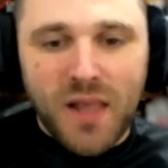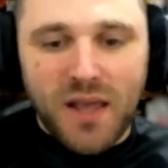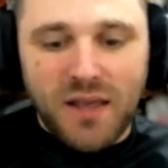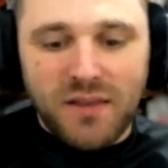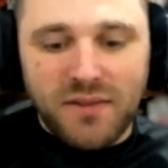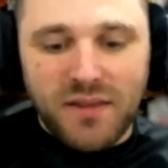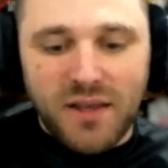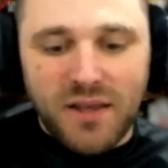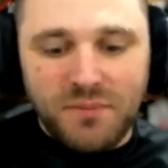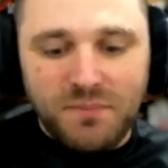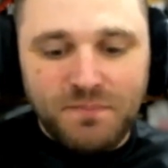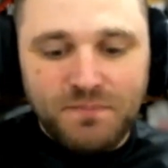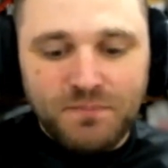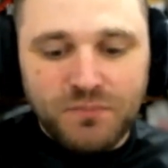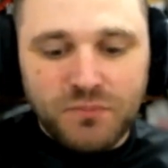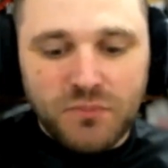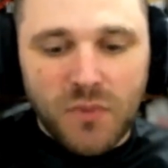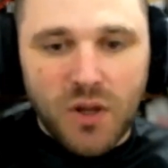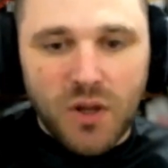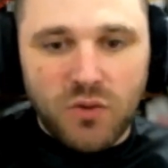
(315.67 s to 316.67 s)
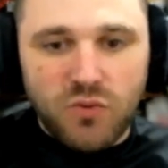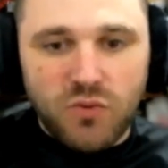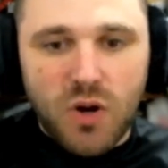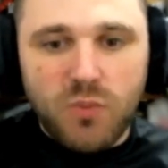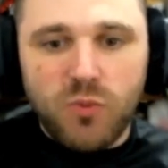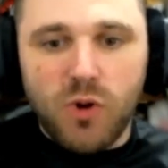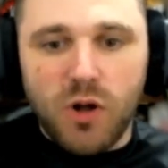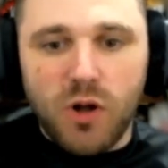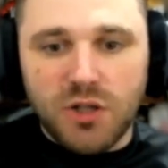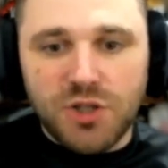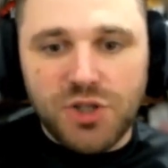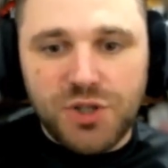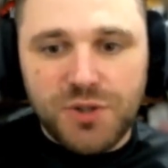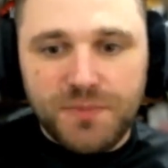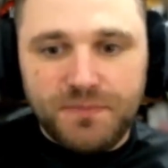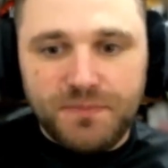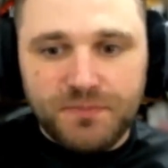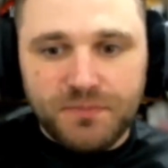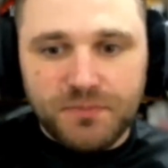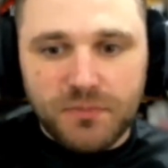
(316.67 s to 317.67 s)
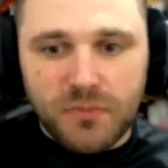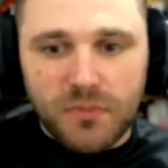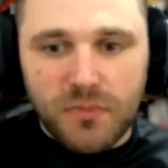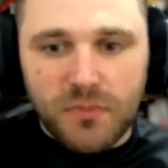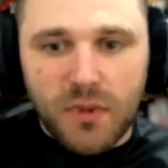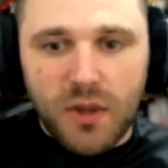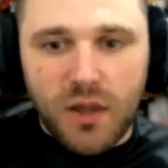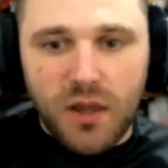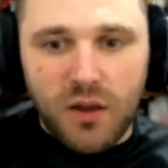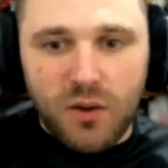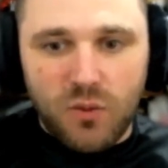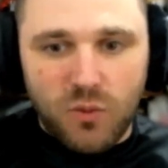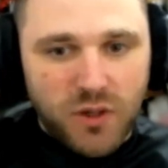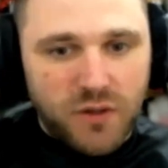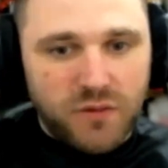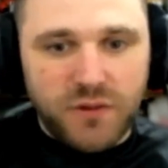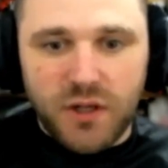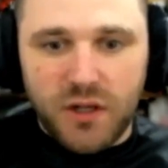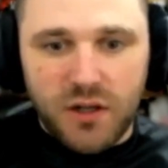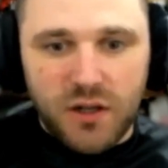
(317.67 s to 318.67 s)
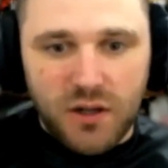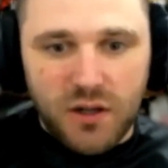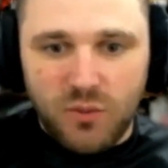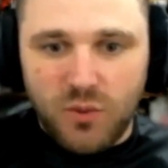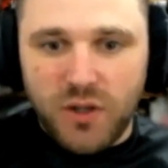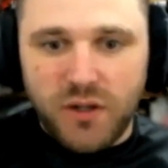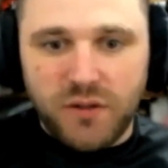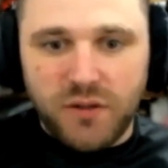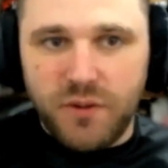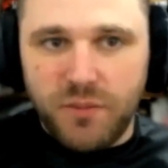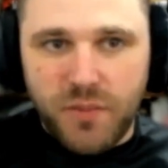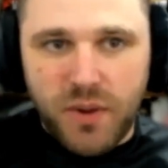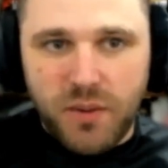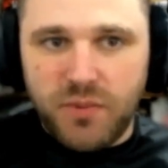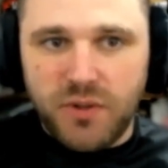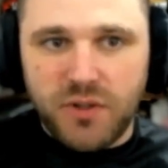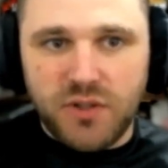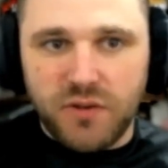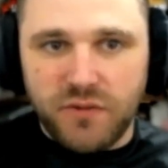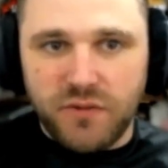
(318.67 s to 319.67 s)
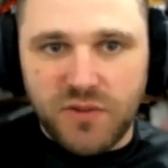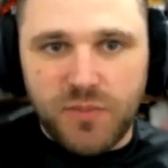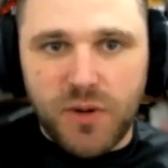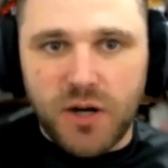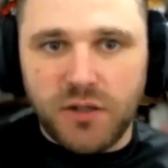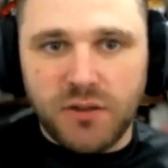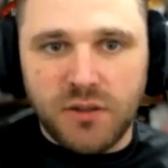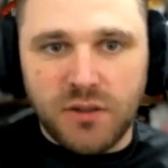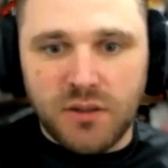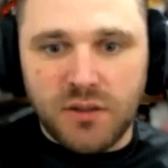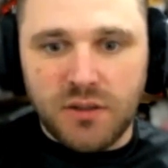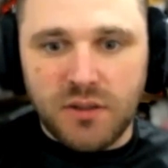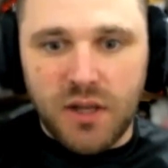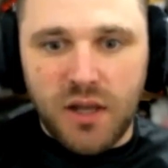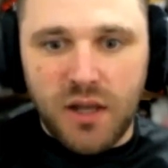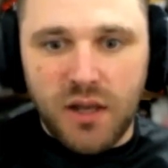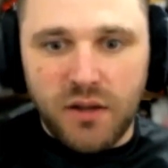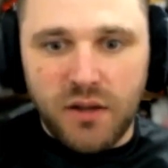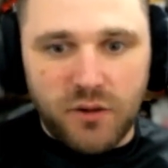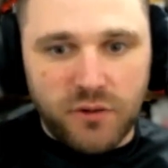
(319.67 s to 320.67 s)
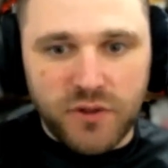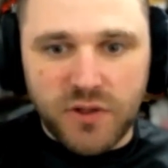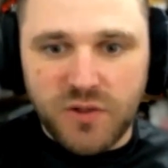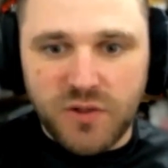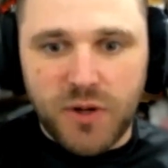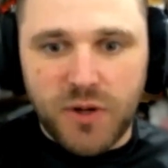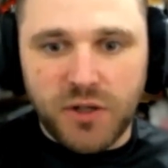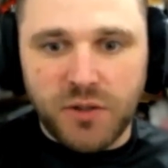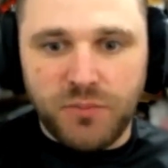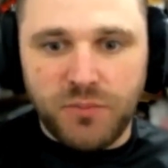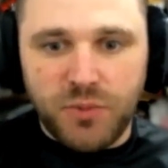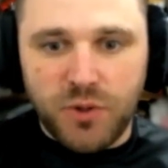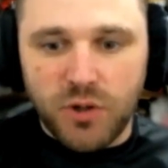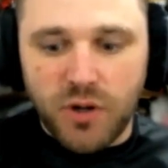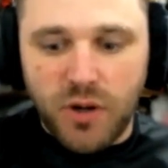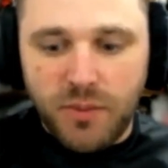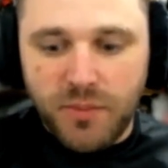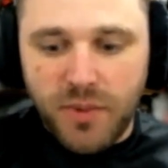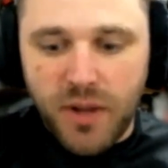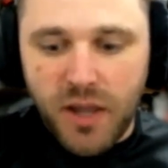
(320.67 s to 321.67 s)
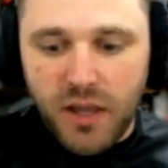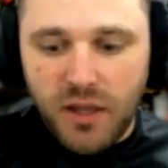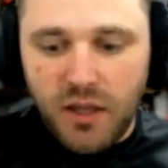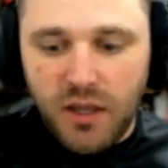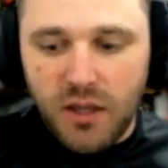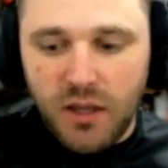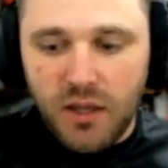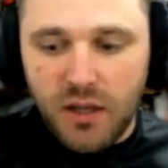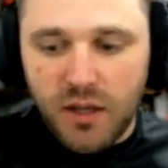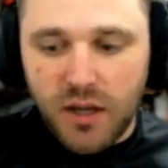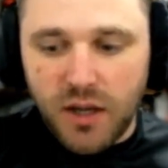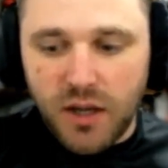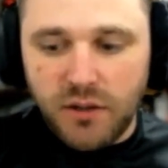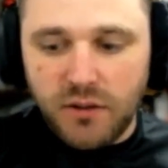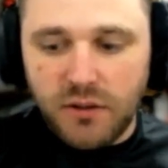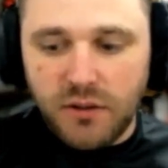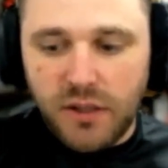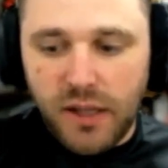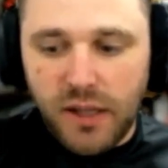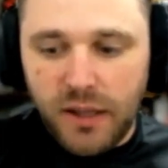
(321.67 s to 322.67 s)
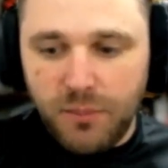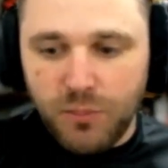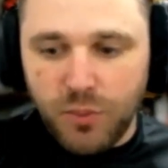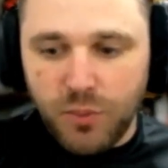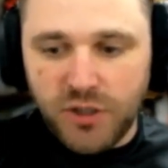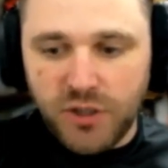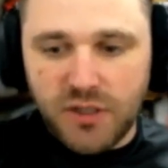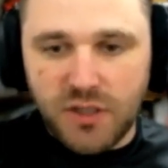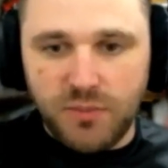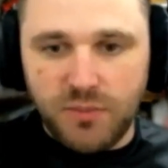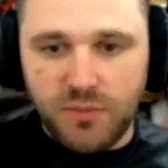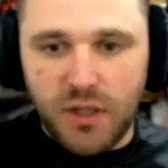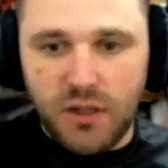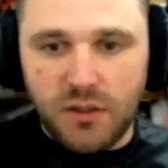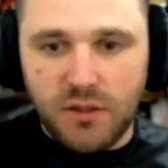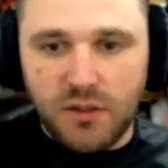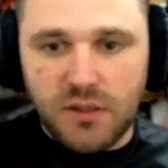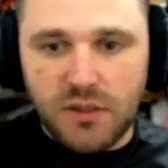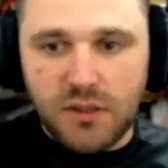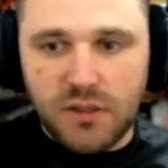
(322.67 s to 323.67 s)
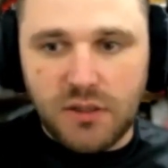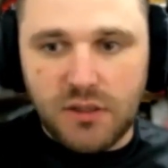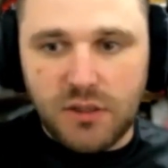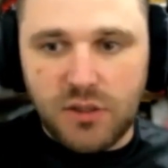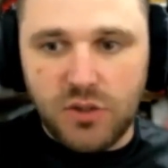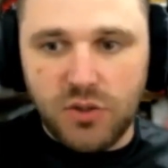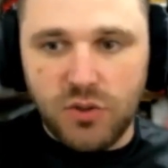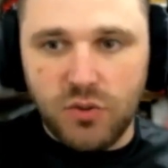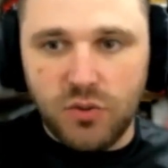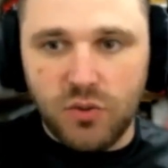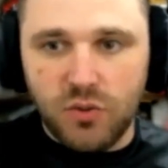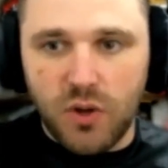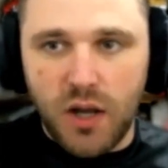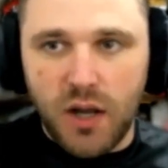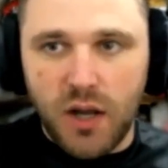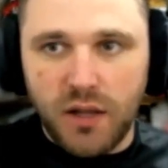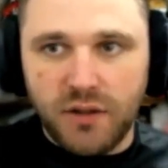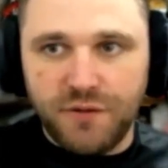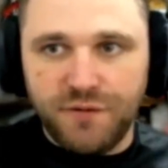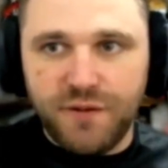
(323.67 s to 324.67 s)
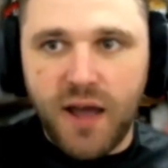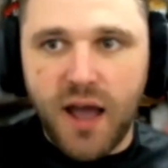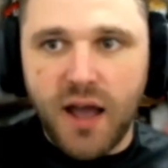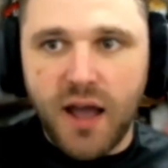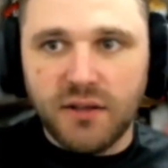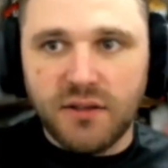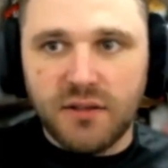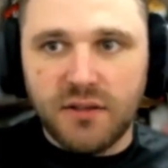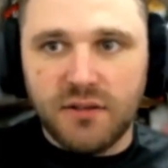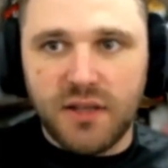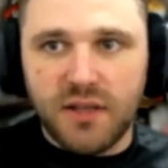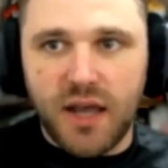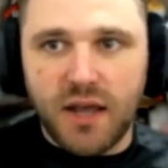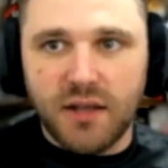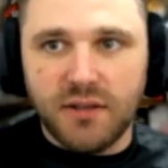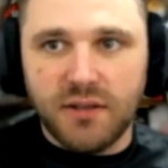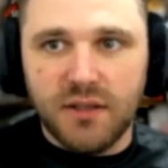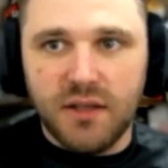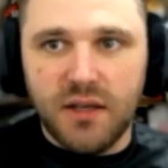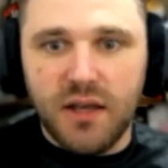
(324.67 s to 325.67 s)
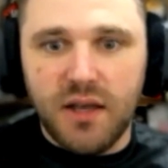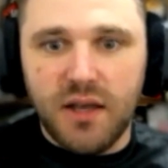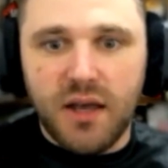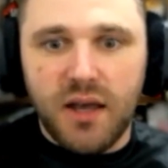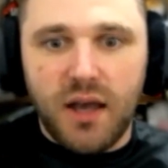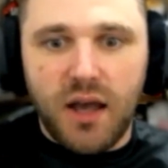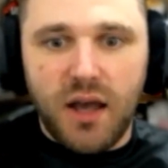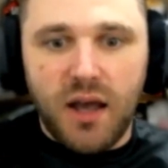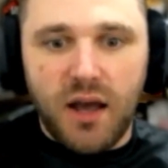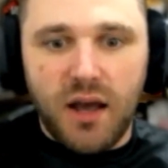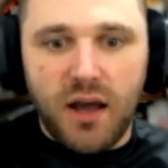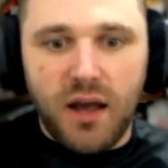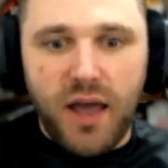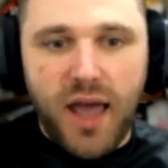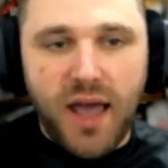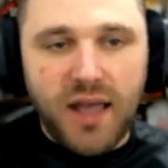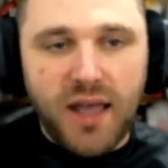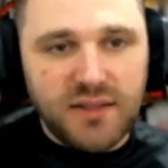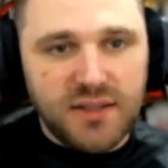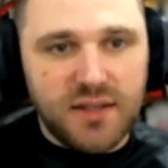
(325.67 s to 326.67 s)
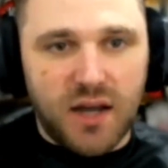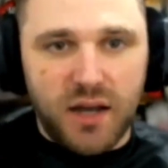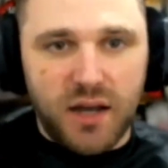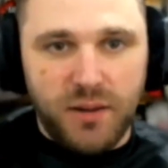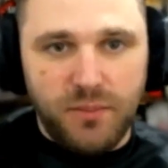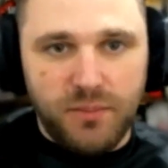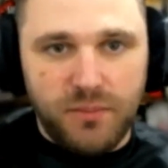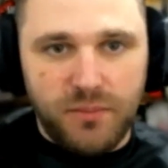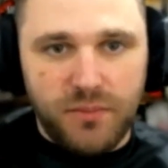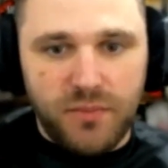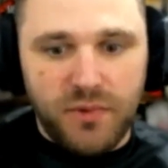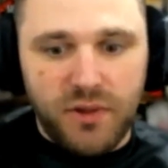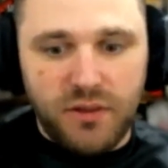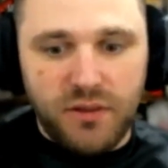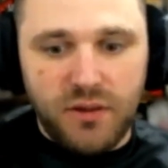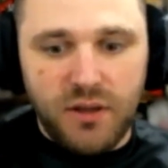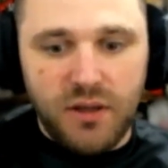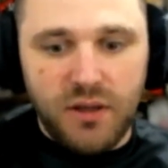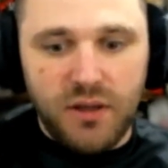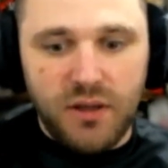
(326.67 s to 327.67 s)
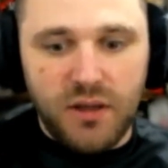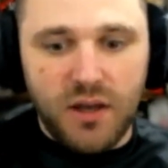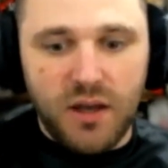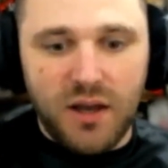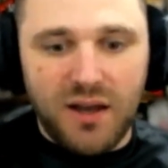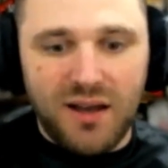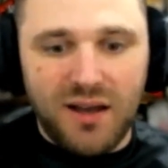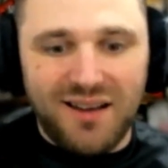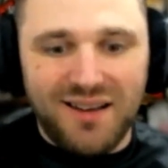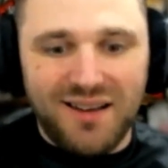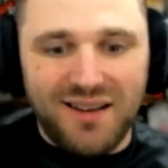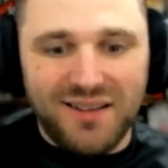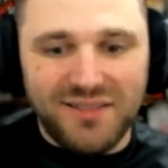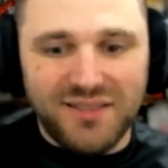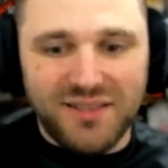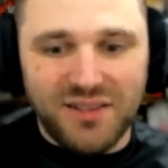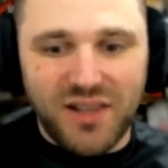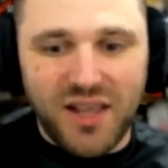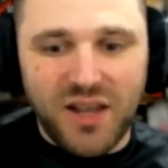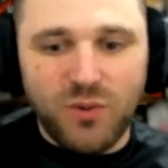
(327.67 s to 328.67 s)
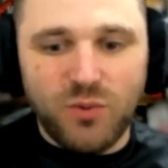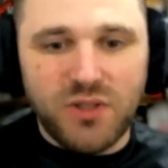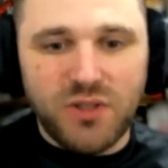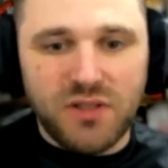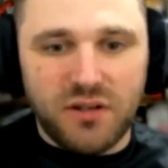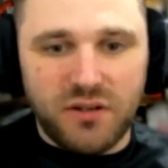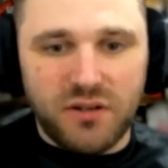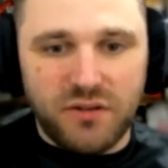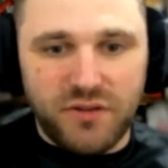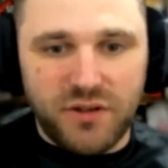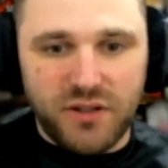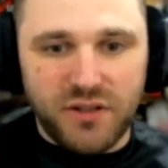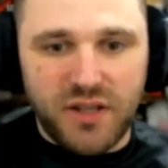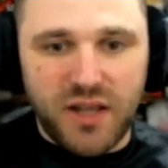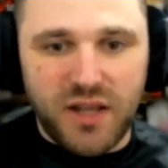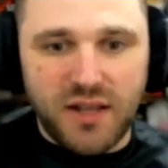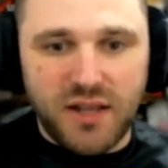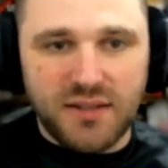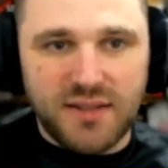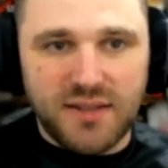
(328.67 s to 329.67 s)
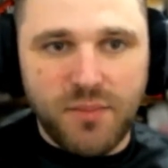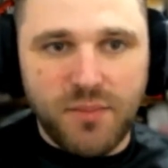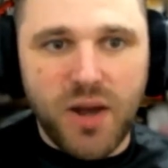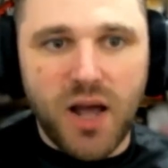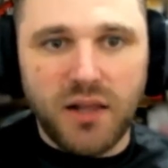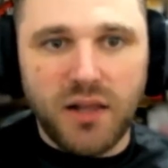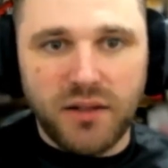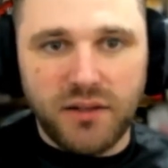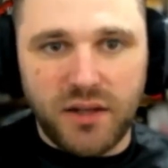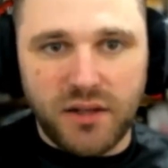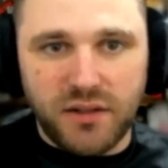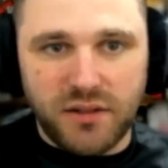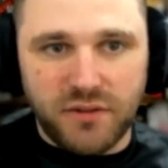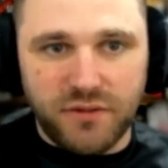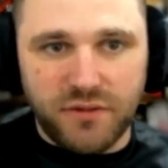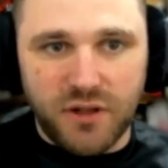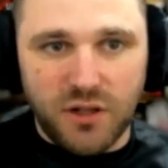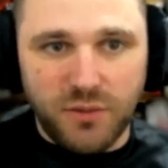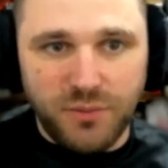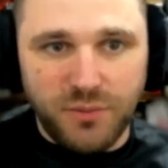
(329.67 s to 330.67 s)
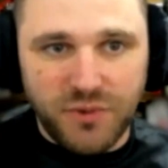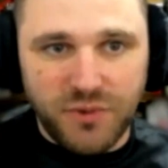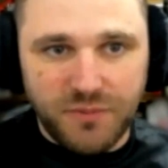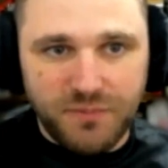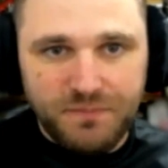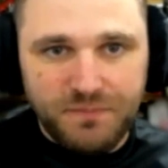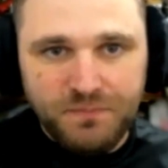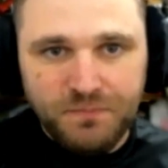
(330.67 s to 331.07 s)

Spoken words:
And then Rob Walsh, one of the members of the Spartan program, he kindly pointed me to the fact that Enzyme, the language server that Sam Halliday developed,